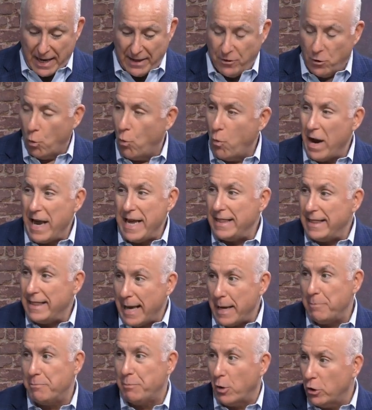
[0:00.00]
and the way
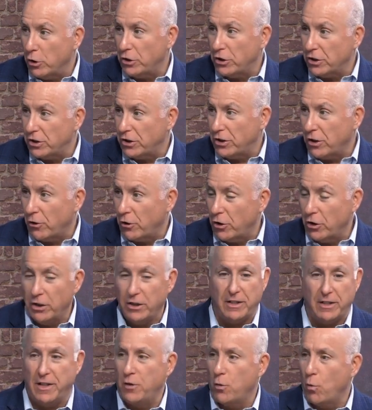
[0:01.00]
they purchase their
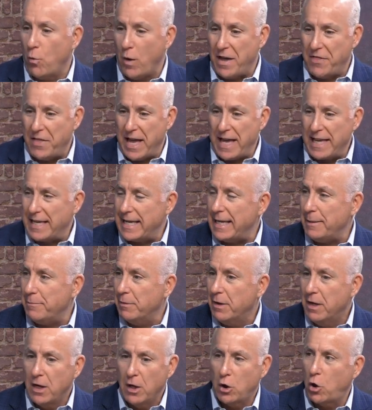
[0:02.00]
goods and the way they
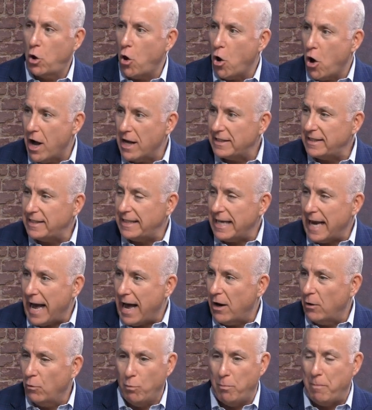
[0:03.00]
keep costs
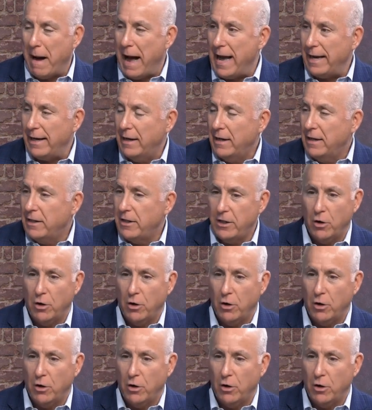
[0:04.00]
down by,